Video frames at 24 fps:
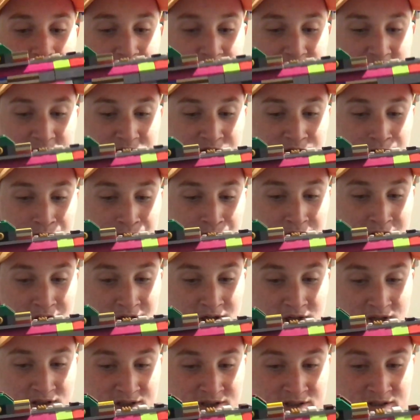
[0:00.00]
is actually a really
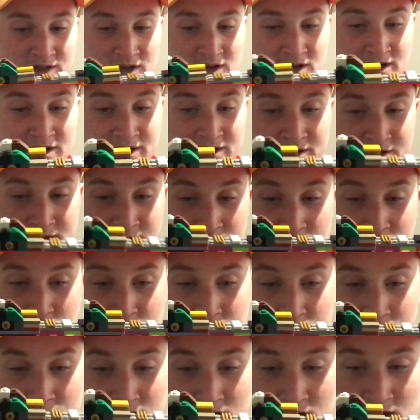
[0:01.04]
nice design
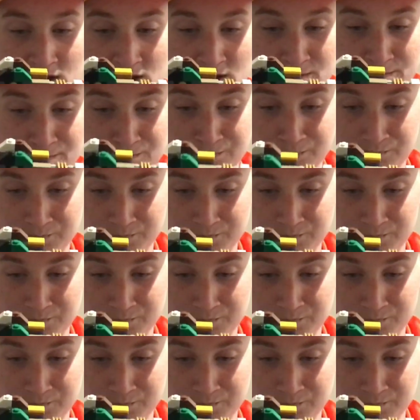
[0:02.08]
and